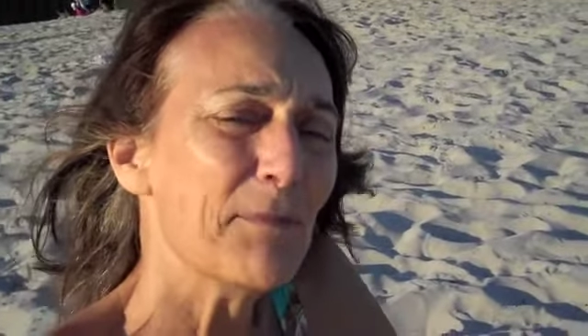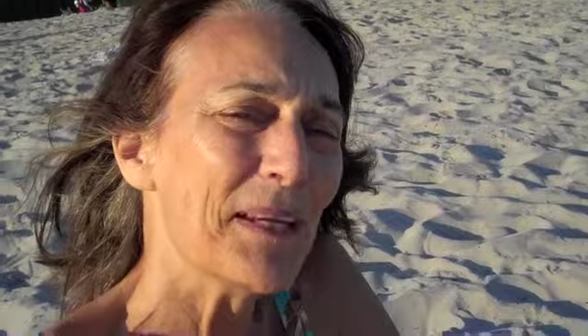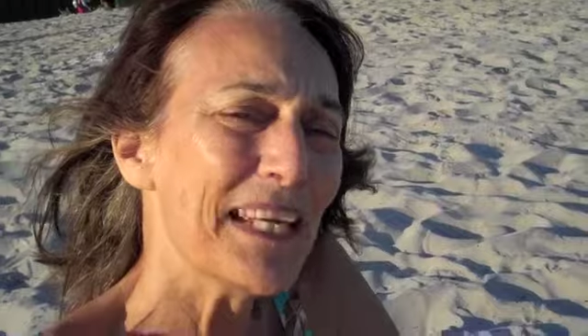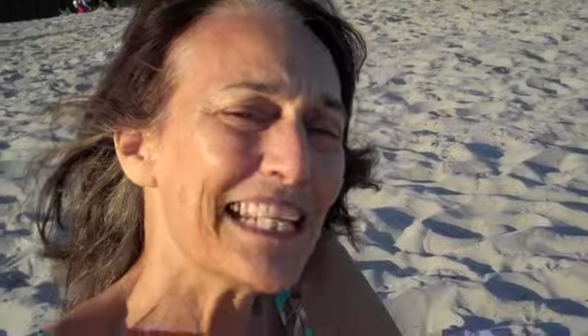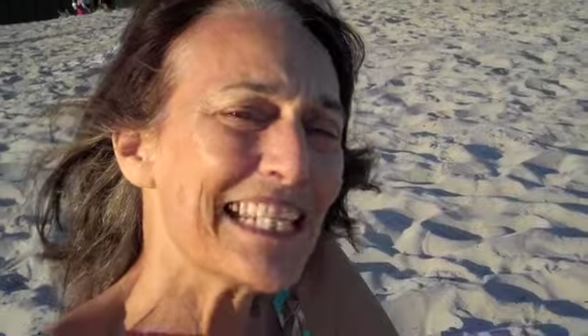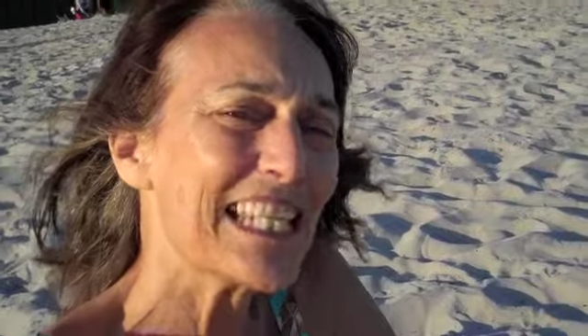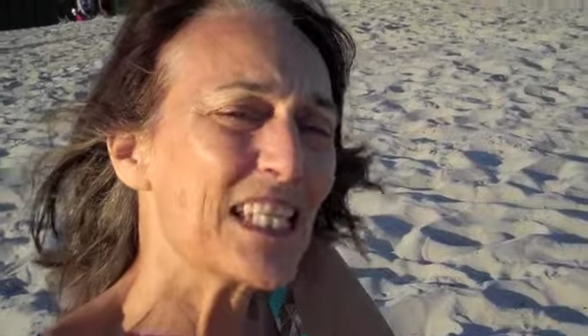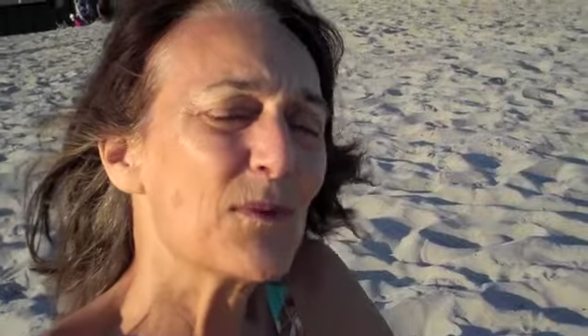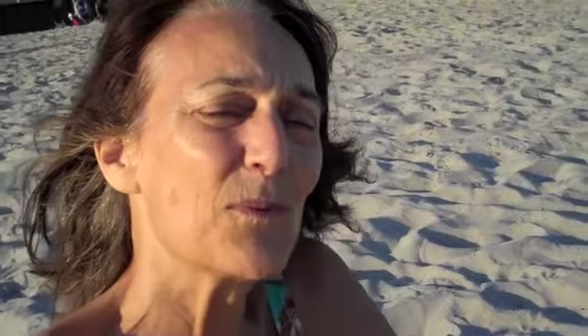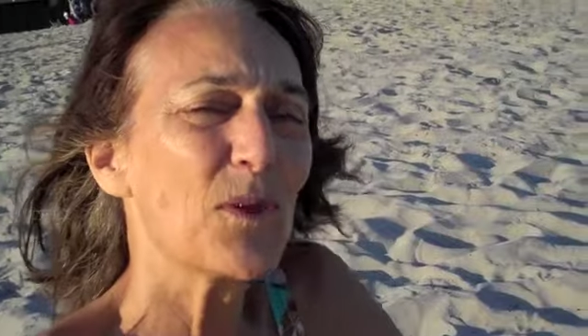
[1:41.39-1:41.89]

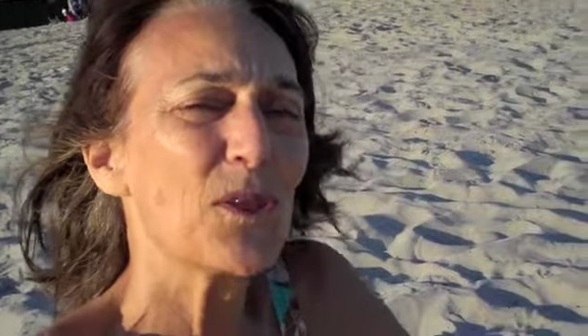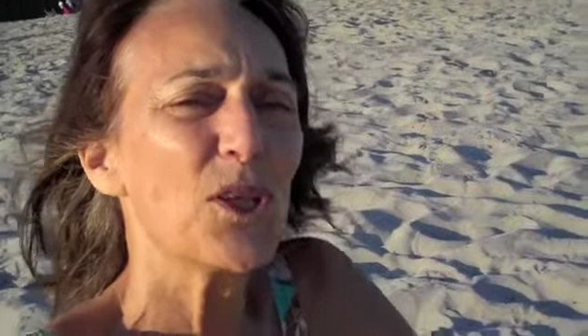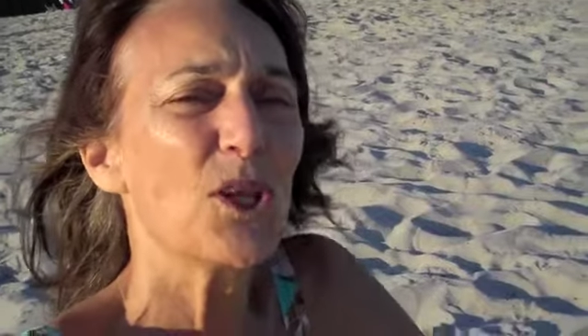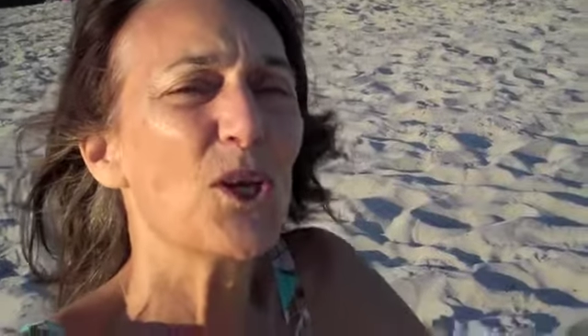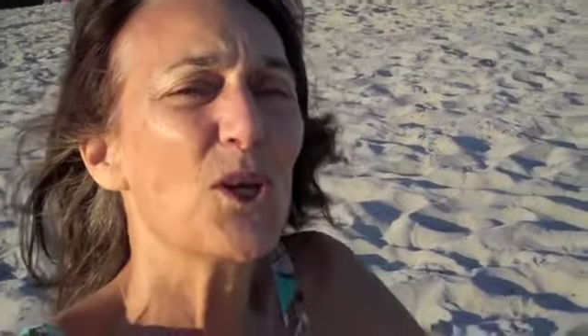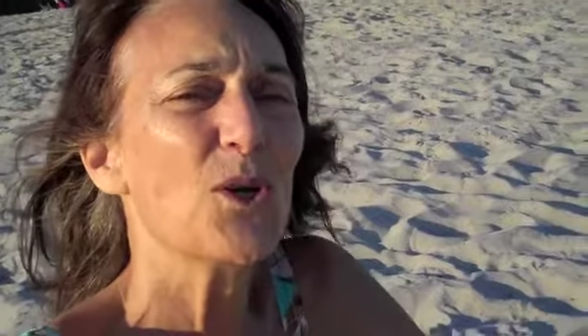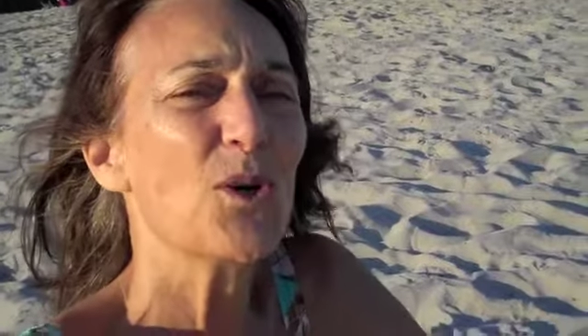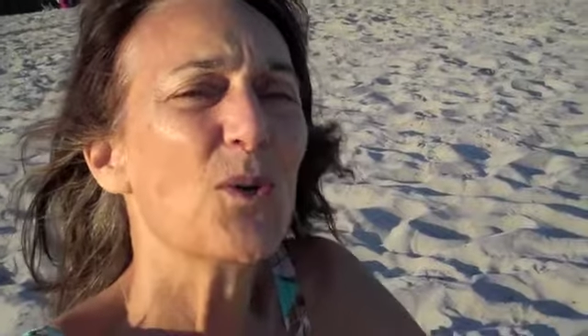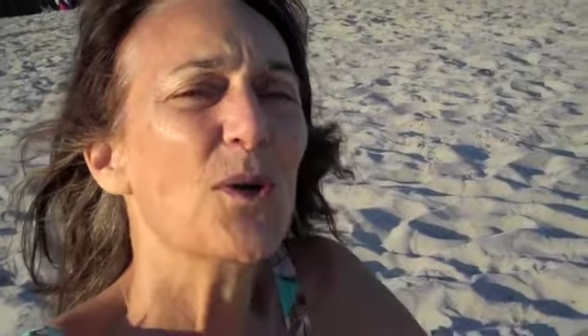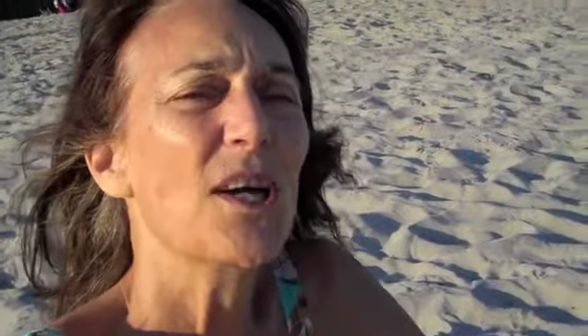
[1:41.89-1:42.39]
pieces with
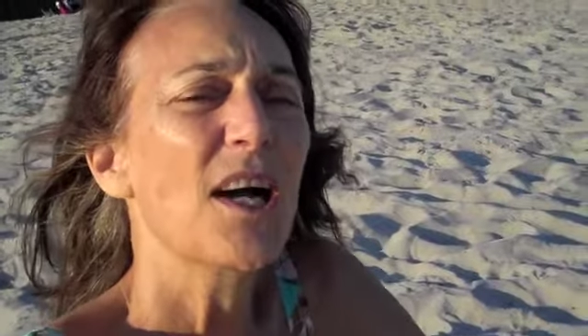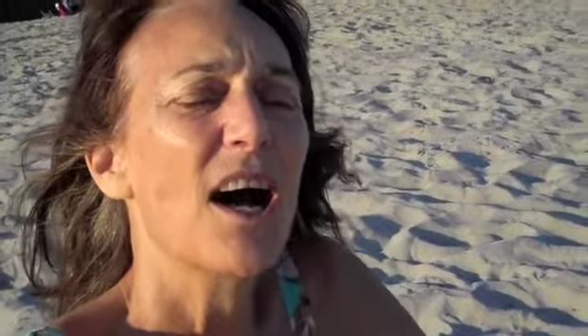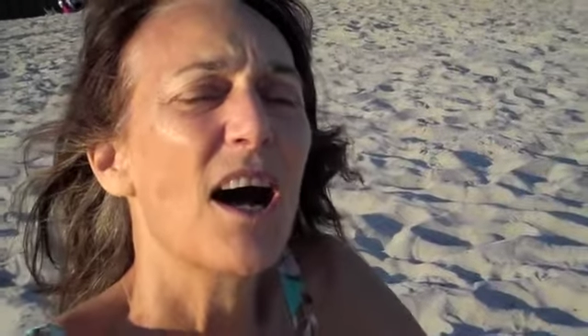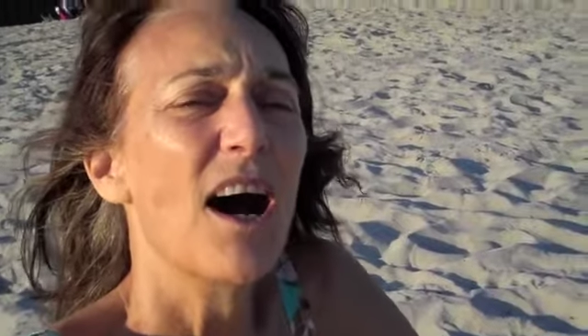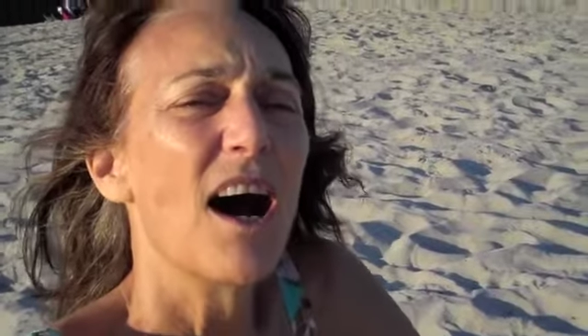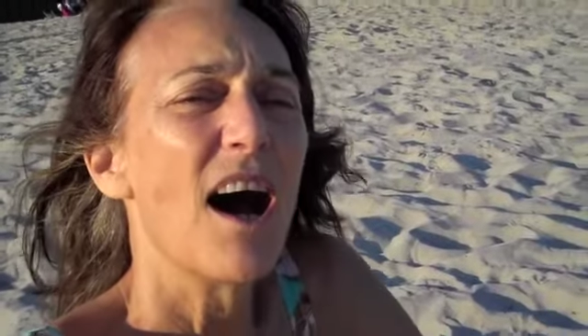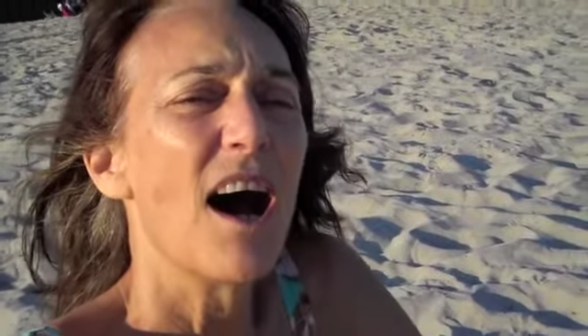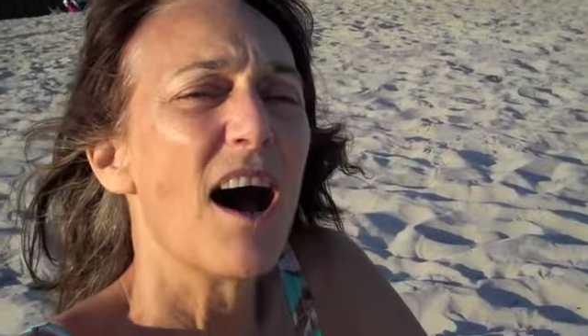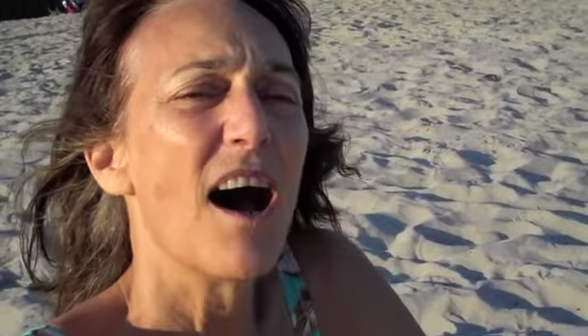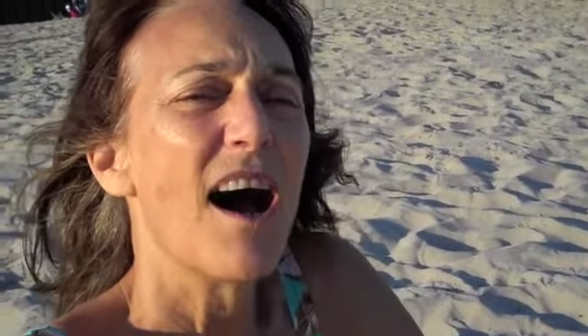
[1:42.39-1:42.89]
you
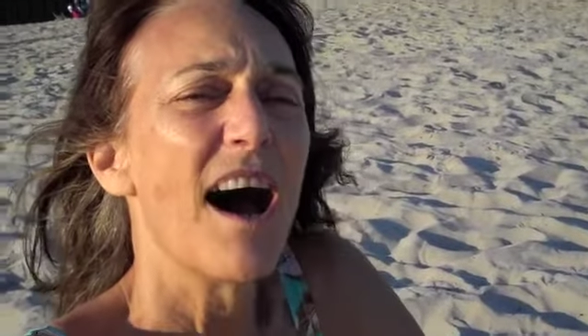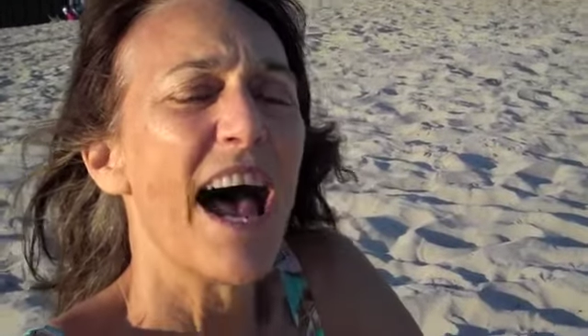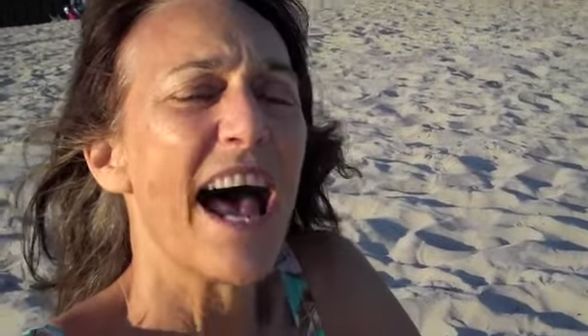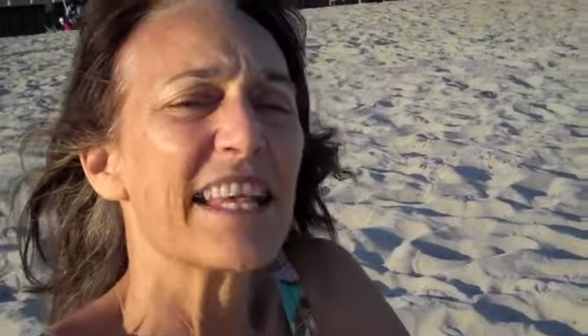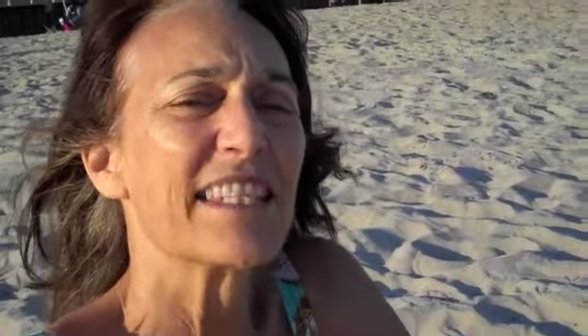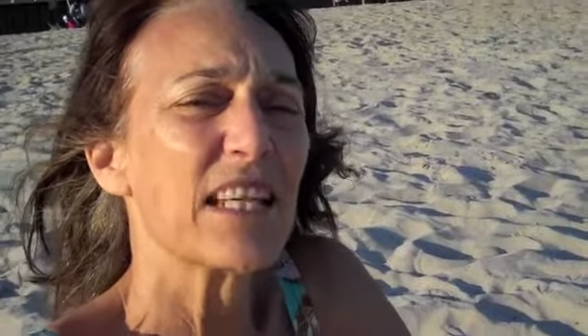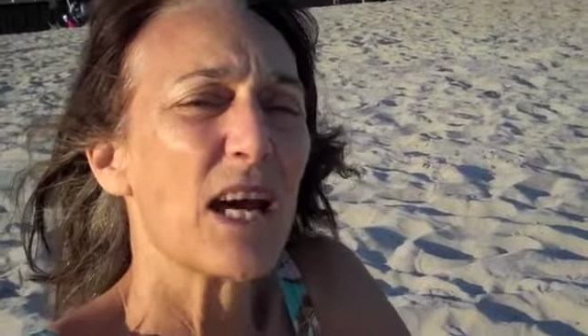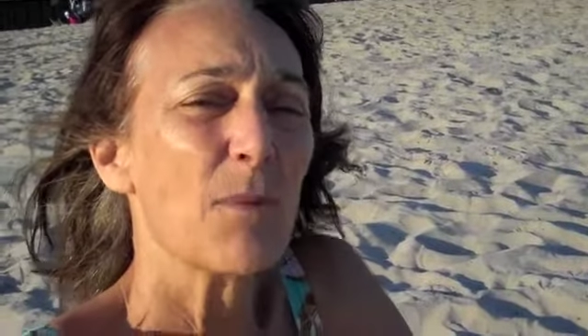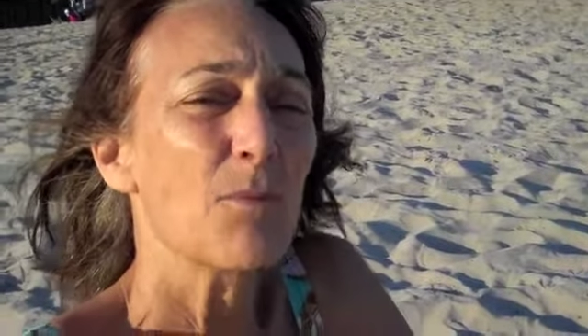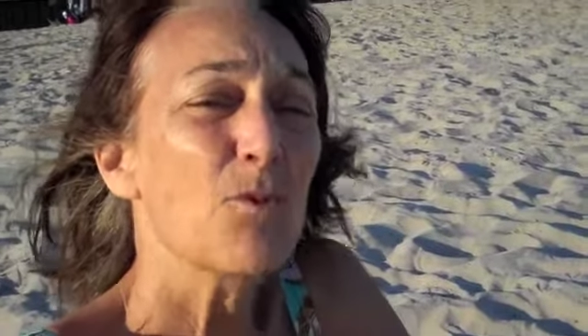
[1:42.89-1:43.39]
uh,
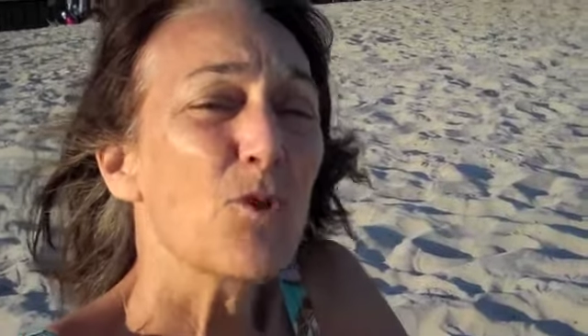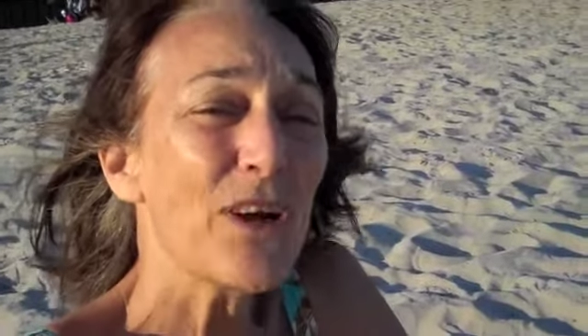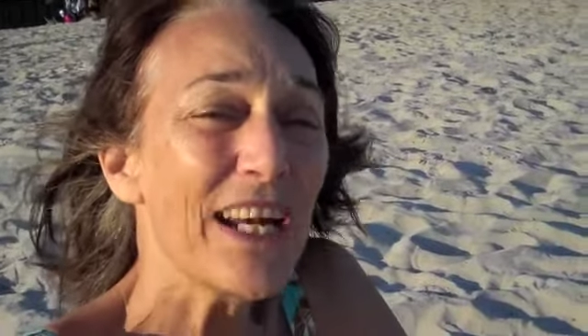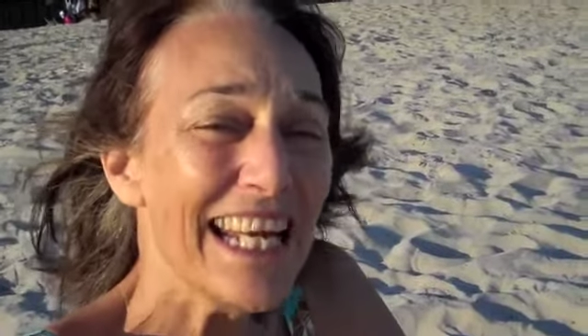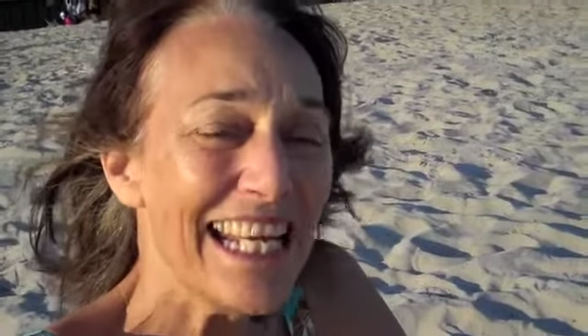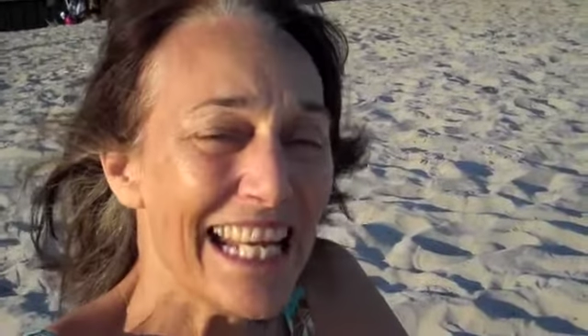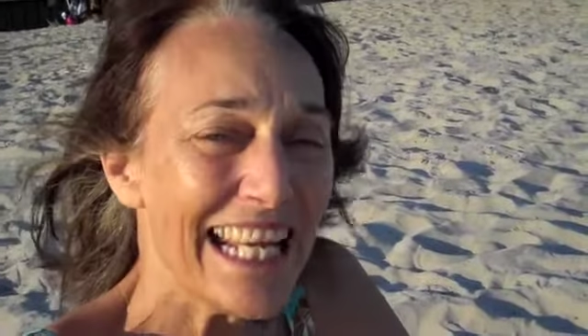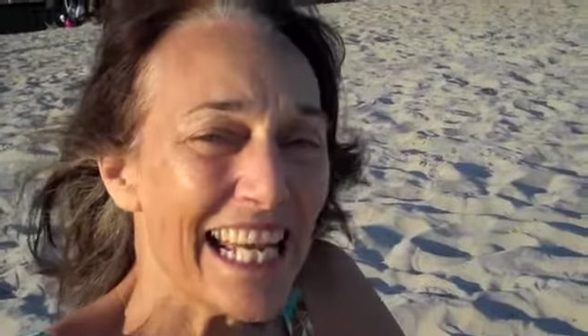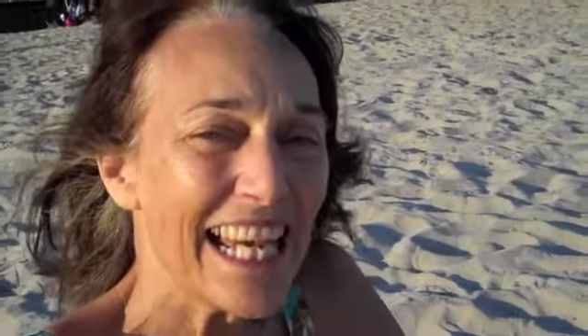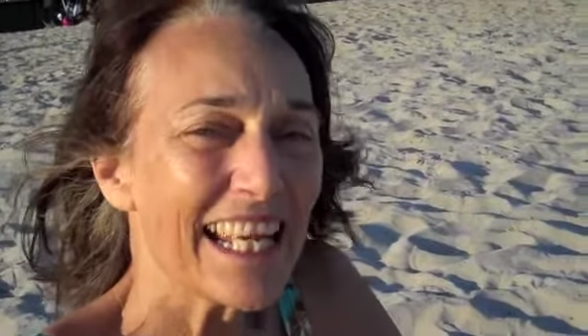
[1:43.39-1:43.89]
as I'm
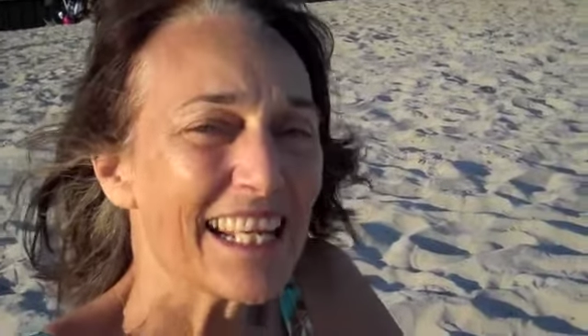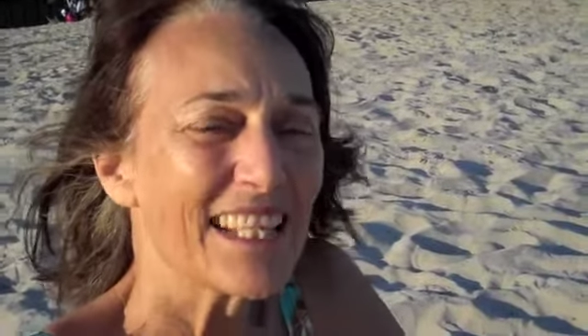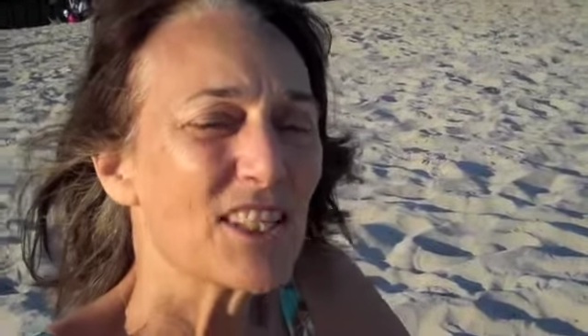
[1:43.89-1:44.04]
reading it.